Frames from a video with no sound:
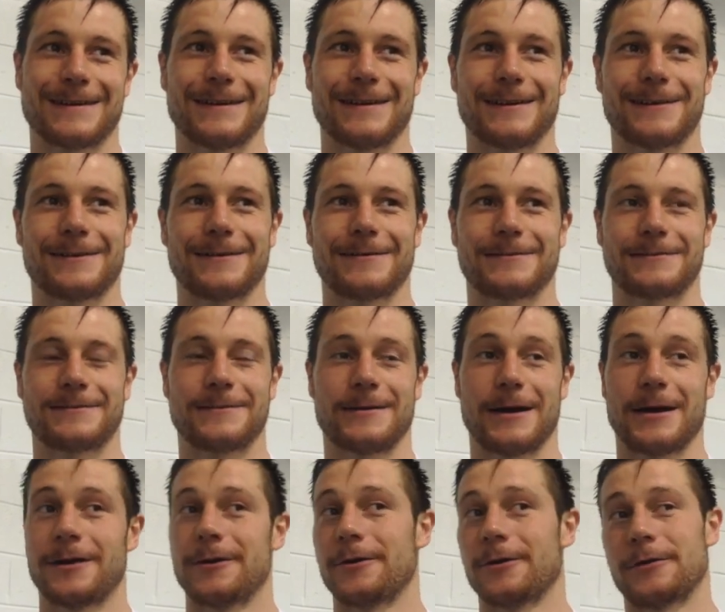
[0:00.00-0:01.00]
Uh,
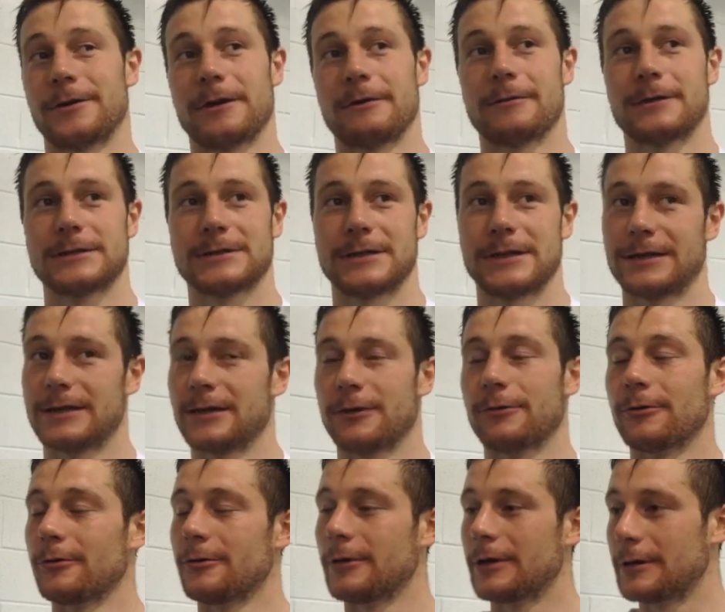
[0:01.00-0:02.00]
I don't know. That was like the
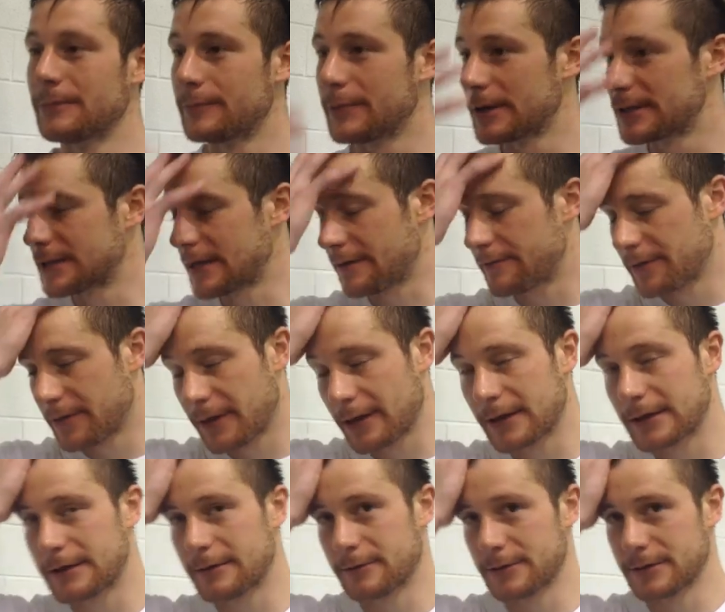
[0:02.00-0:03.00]
whole Olympics,
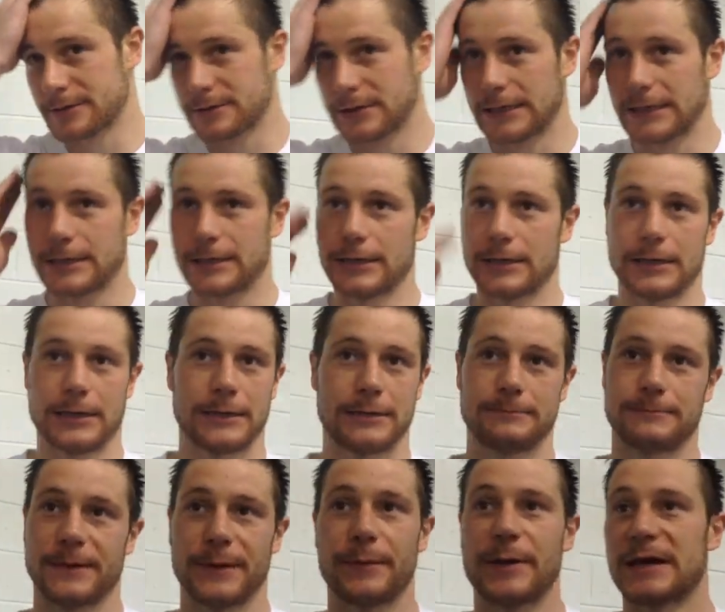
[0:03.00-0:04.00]
everything. That was like uh,
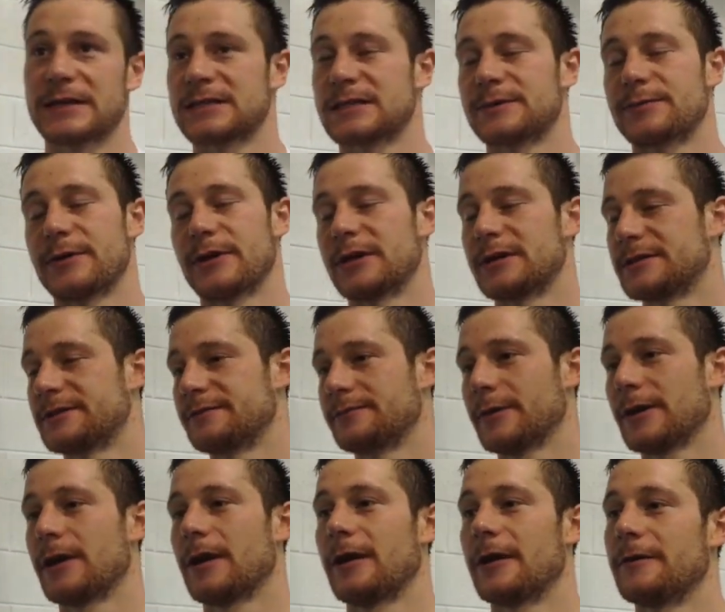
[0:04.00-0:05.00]
the best experience in
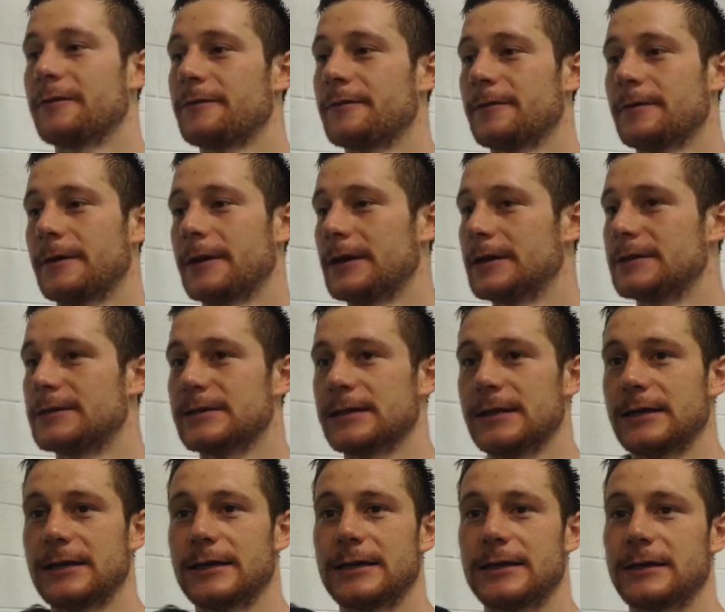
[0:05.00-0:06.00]
my life. Yeah. It's
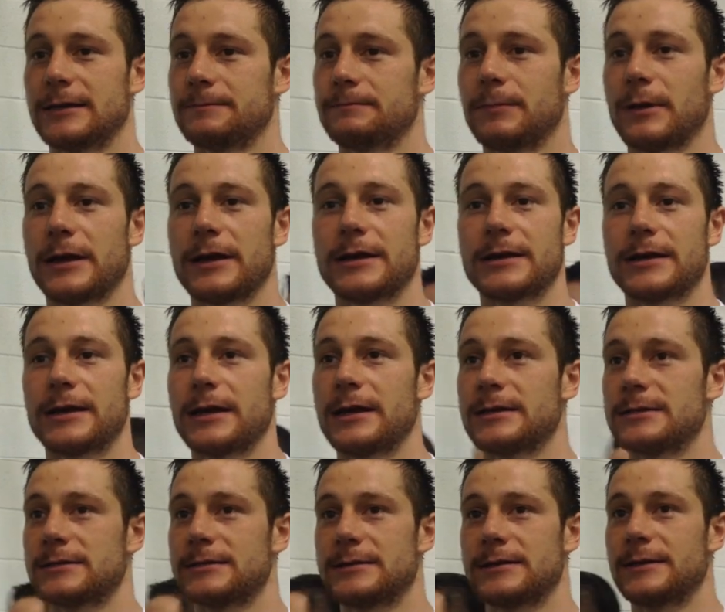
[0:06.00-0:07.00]
like playing
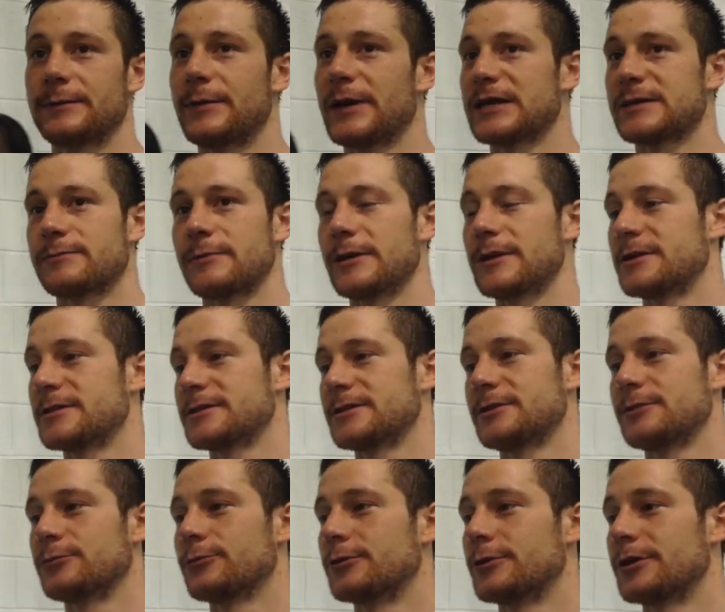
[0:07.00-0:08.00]
against the best players in
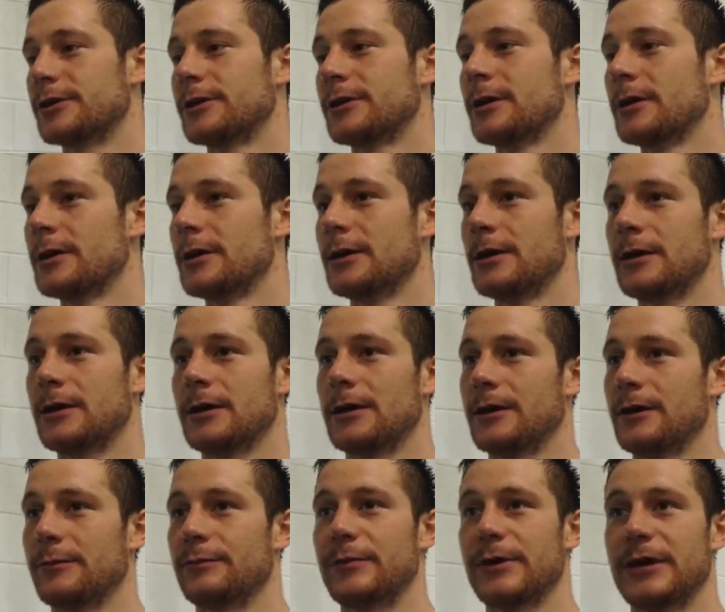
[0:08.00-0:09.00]
the world. Yeah.
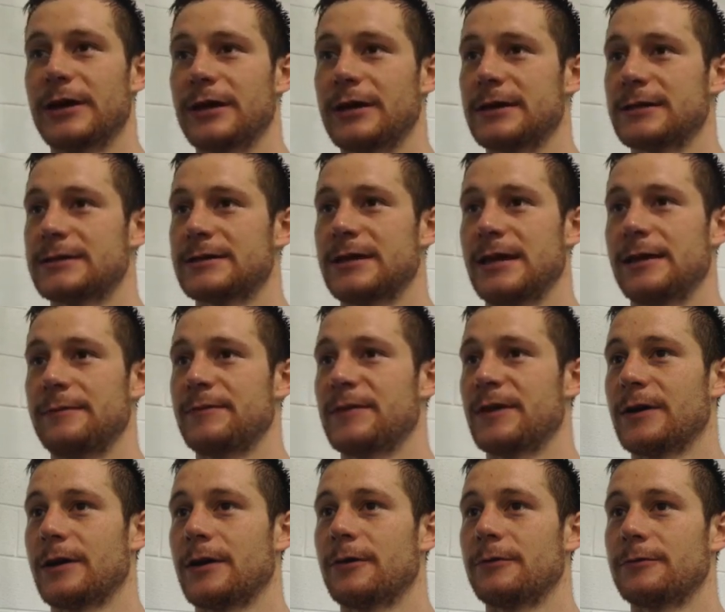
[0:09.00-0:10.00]
Uh, being in the same
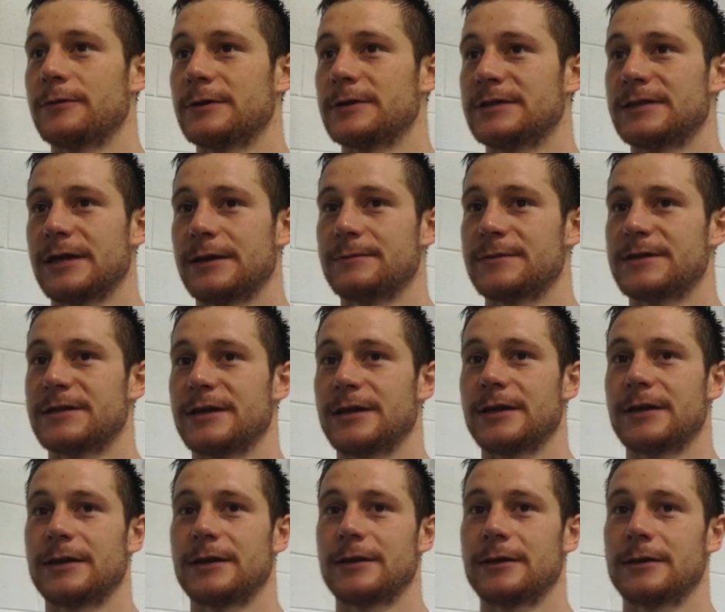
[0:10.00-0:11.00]
town, the same
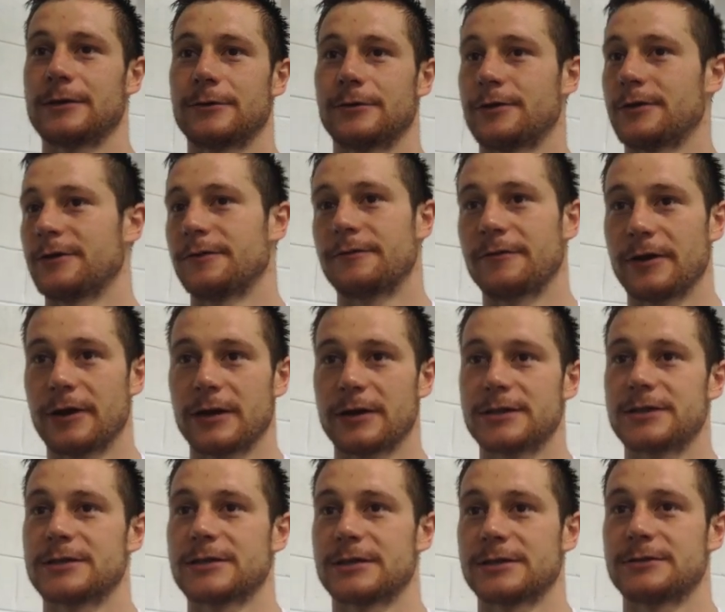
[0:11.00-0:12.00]
city, or the village,
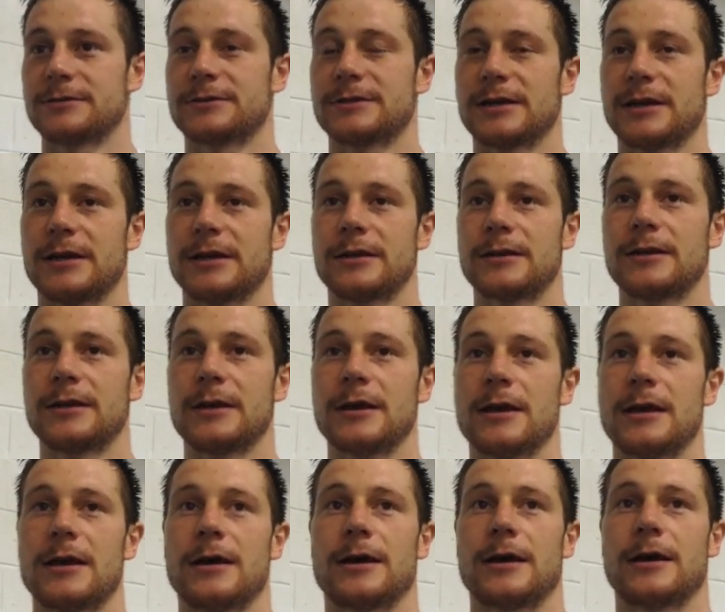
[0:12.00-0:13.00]
as you
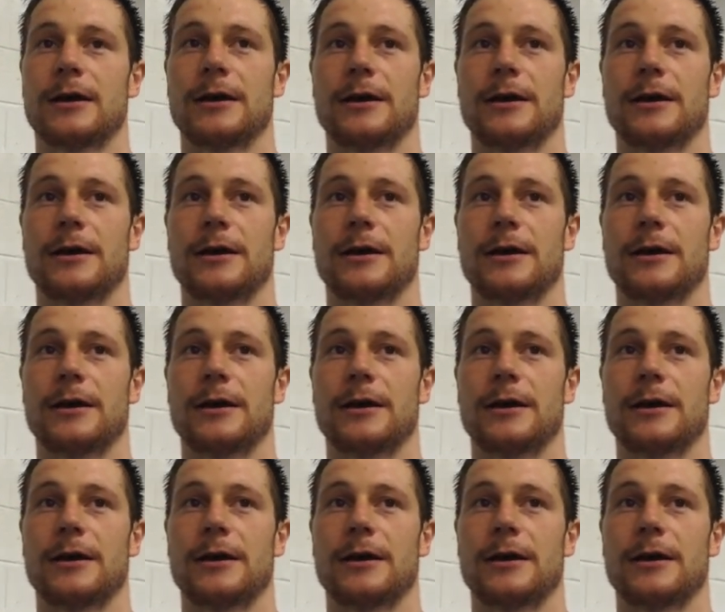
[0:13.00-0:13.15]
say.